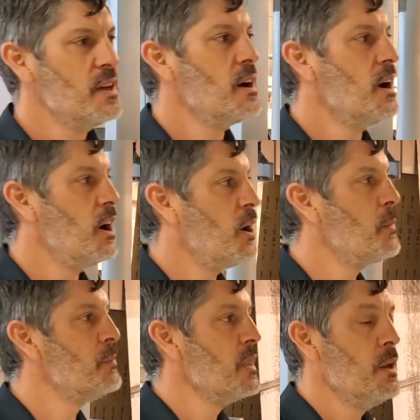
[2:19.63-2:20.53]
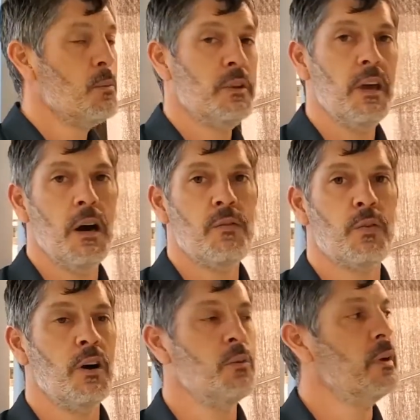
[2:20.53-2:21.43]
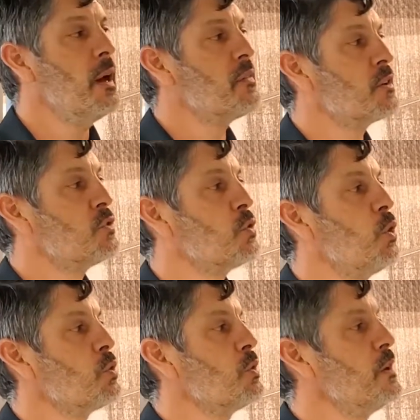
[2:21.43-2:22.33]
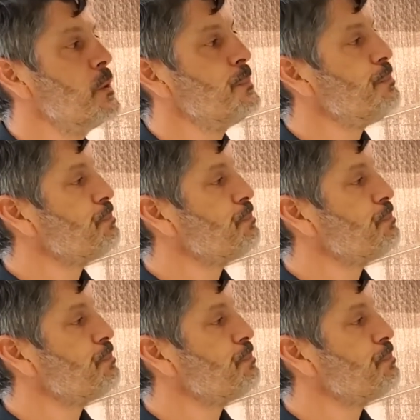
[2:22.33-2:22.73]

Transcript: But yeah, up front we have the controller here.